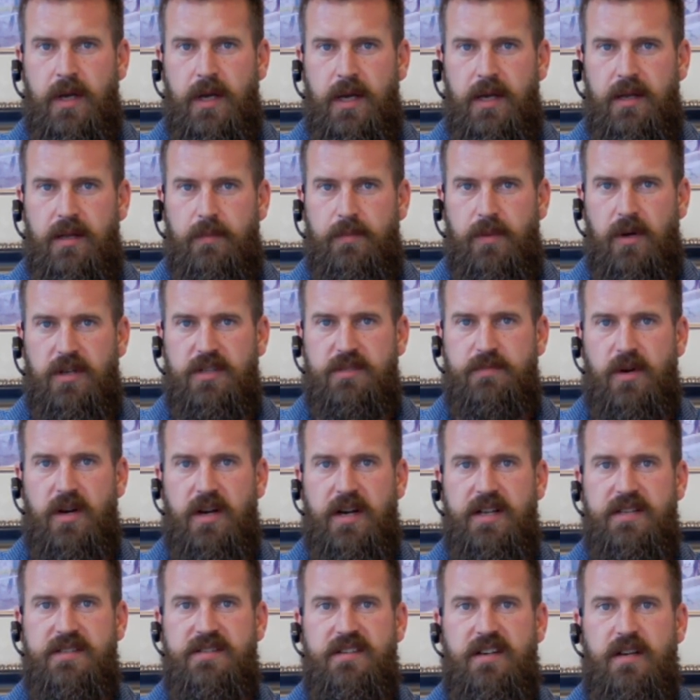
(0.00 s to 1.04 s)
In the pulse
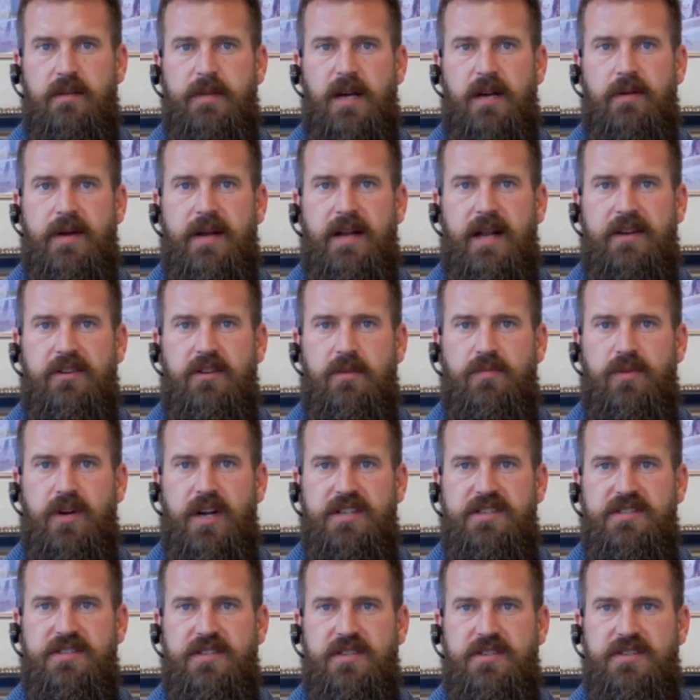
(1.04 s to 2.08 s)
markets, nearby red lentil
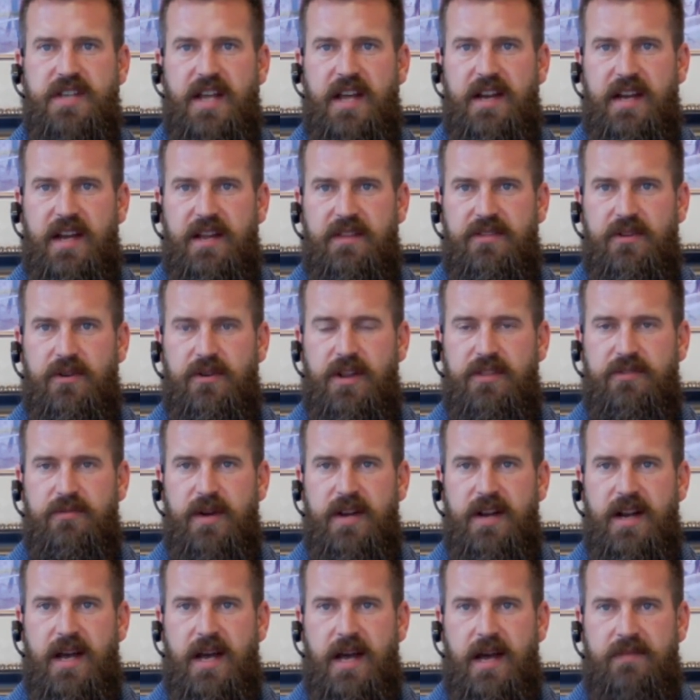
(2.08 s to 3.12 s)
prices are steady at
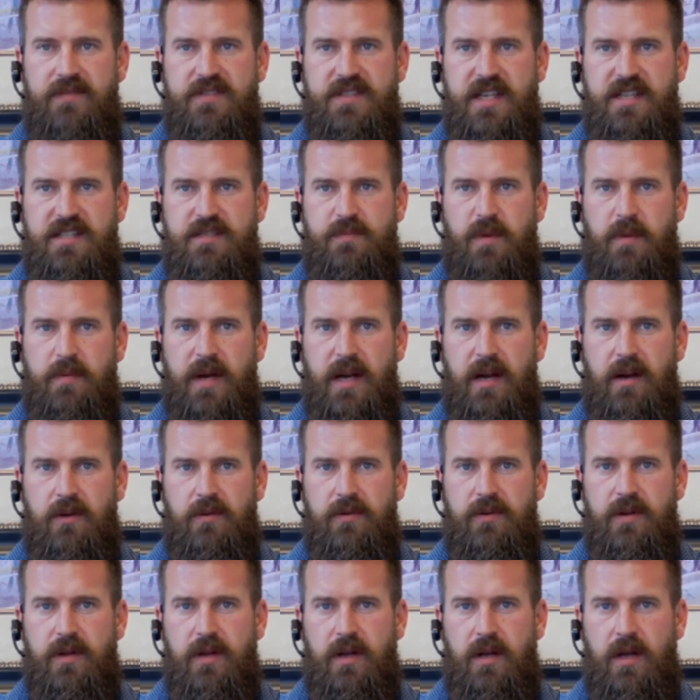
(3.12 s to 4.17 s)
33.5 cents per
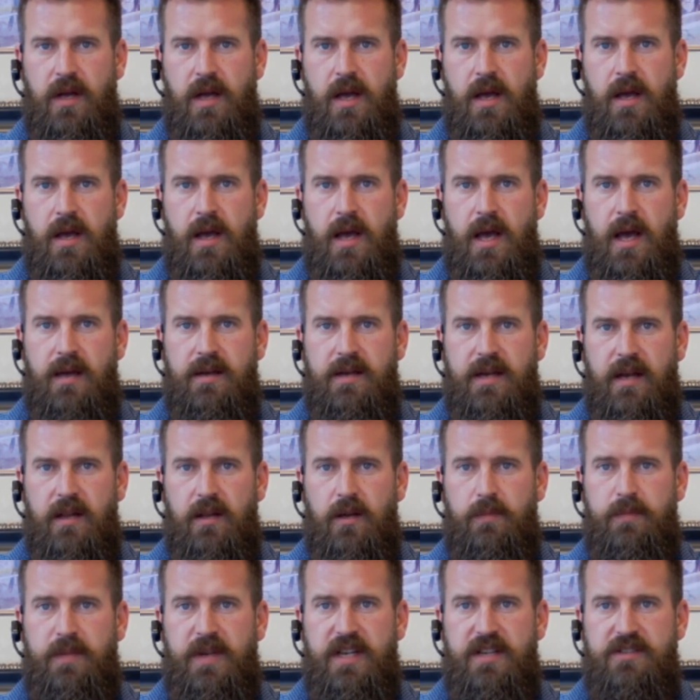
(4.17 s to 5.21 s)
pound, and
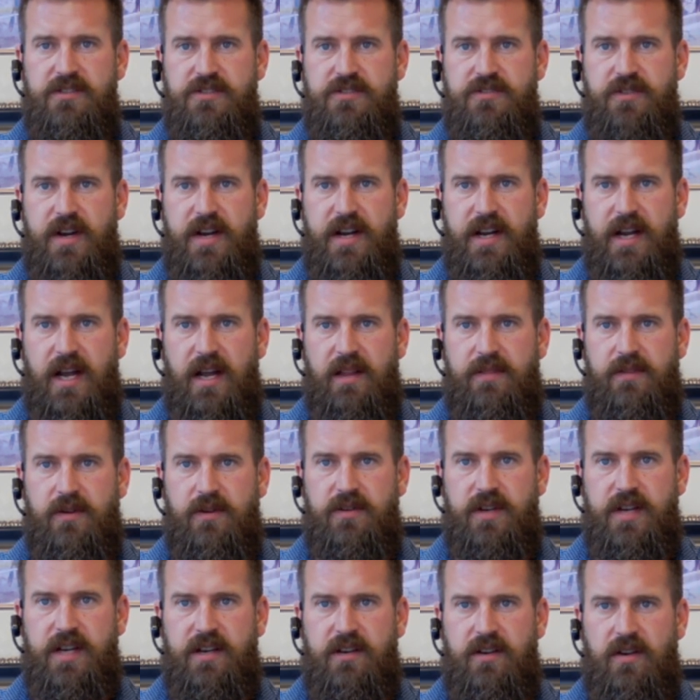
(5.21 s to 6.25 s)
yellow peas are trading at
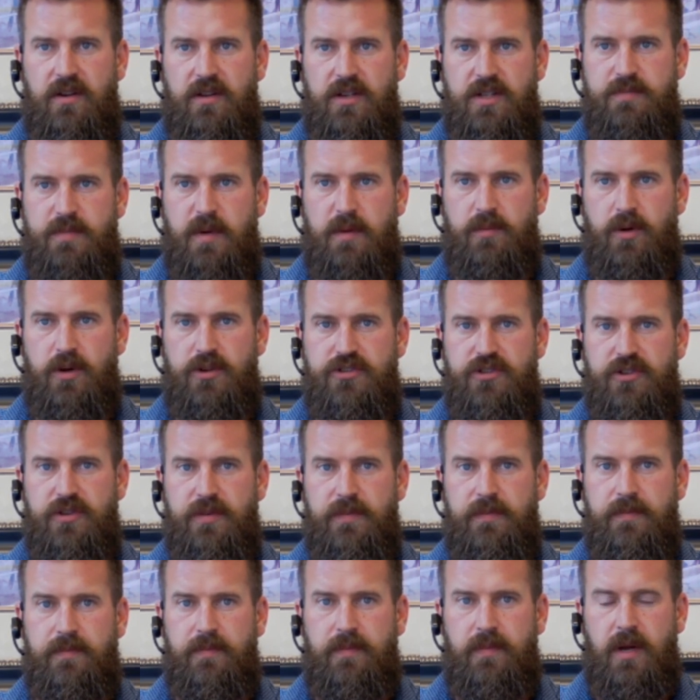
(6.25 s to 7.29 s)
$13 per
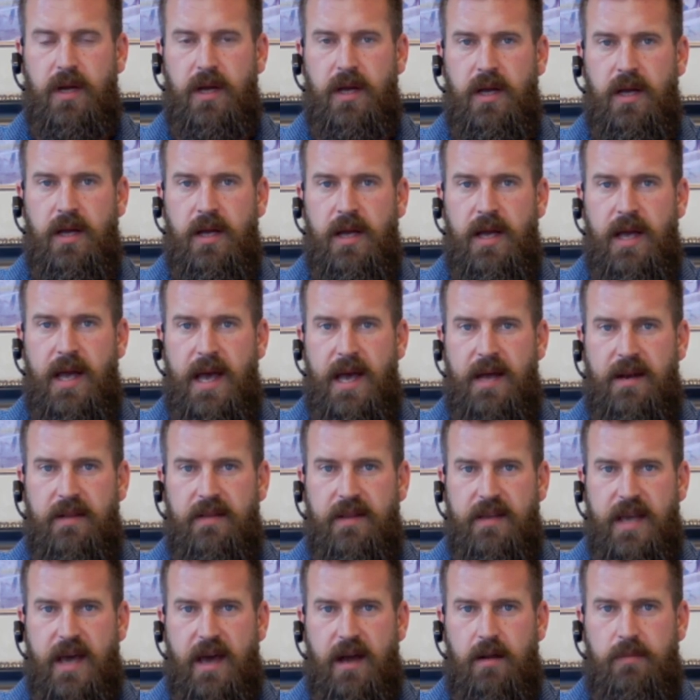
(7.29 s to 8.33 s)
bushel. And
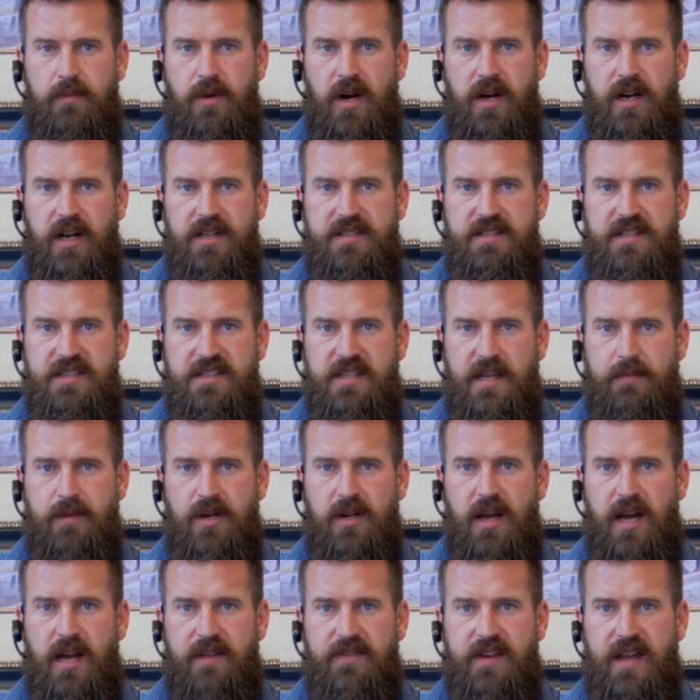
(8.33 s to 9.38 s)
in the cattle markets,
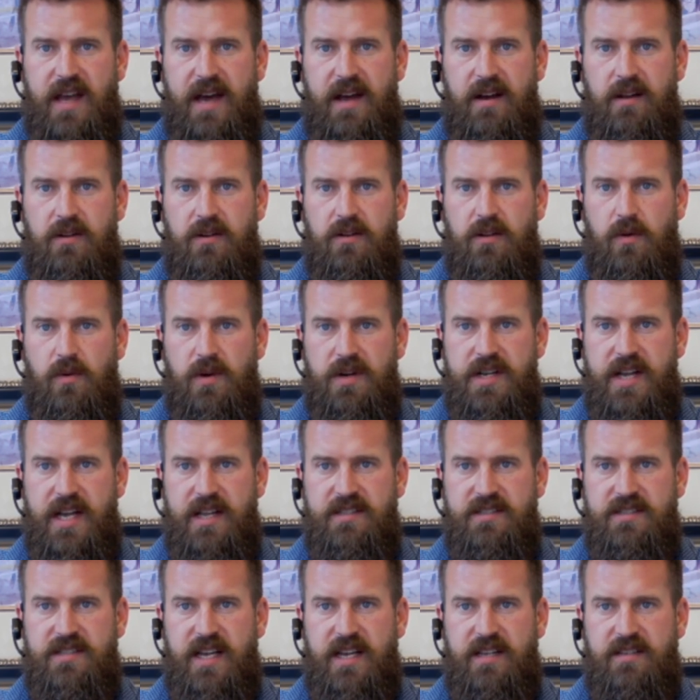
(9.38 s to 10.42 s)
December live cattle are lower
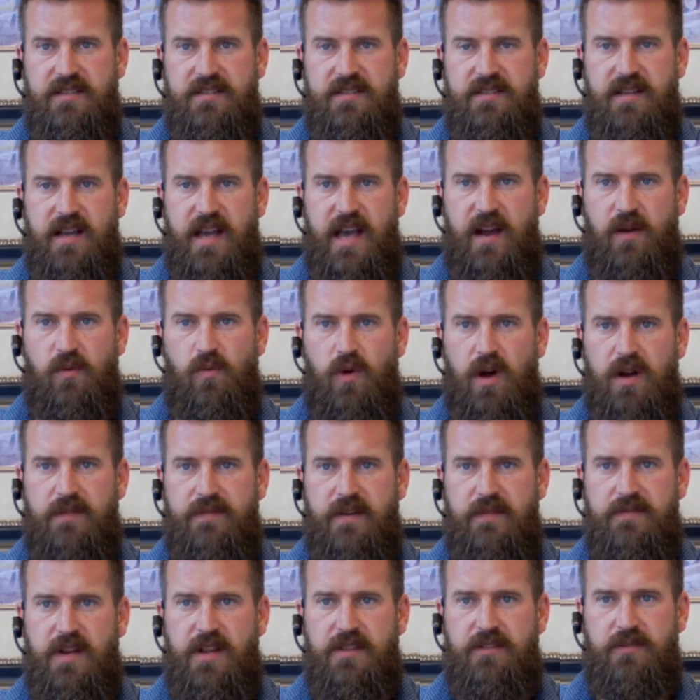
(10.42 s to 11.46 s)
10 cents at
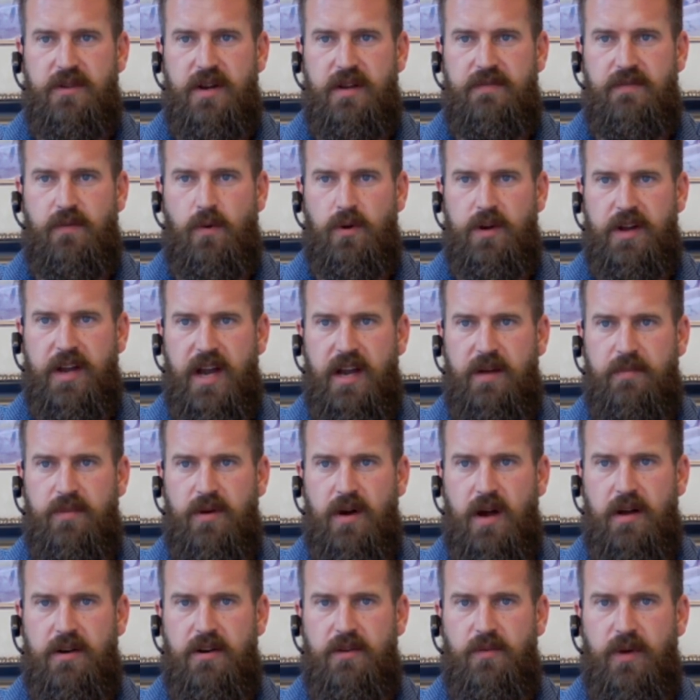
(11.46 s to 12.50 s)
153.48
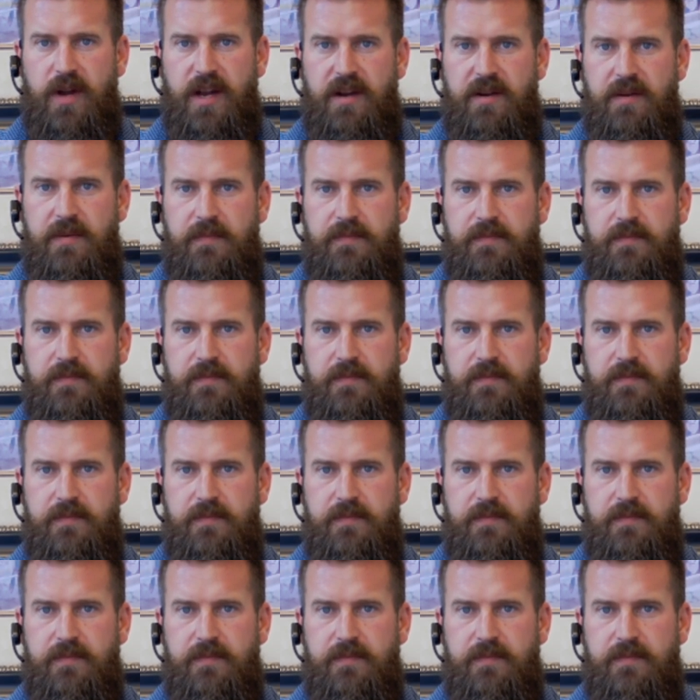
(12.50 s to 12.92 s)
per hundredweight.